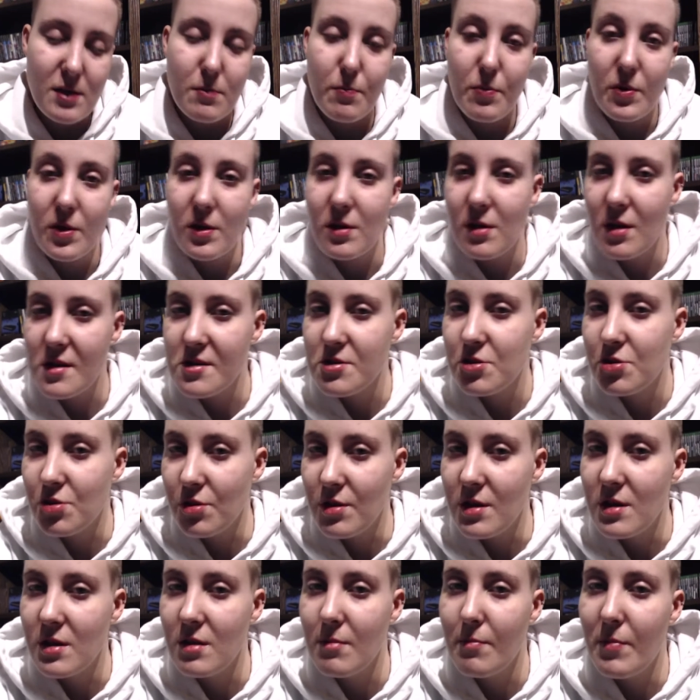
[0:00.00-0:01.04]
but it does
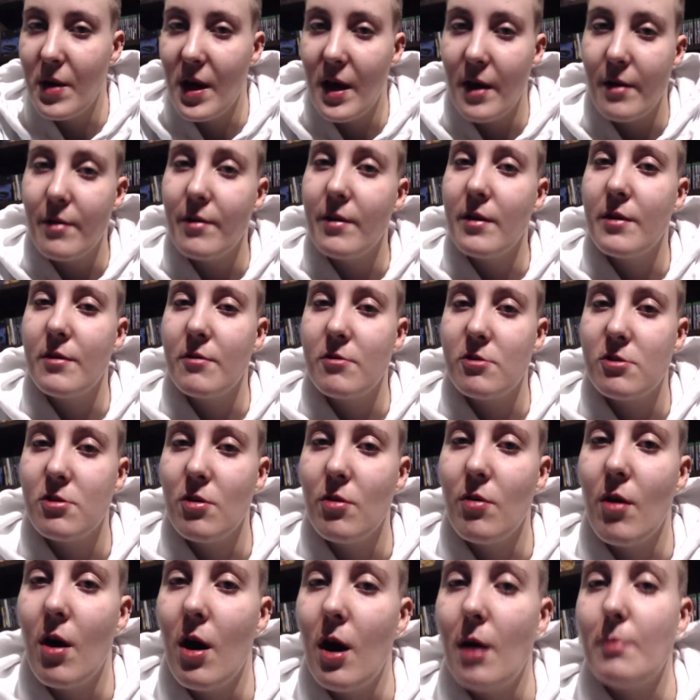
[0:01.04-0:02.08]
drain the battery and there's no
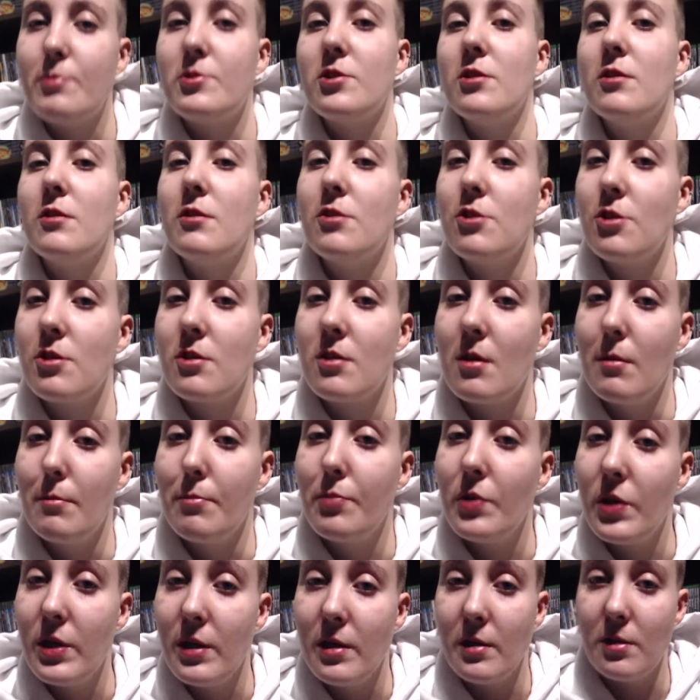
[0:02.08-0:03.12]
option to just
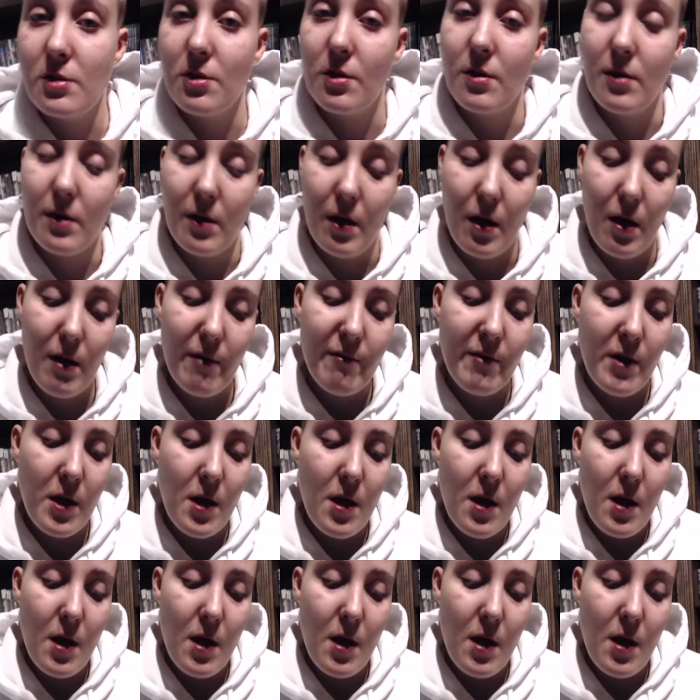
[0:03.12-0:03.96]
completely turn it off.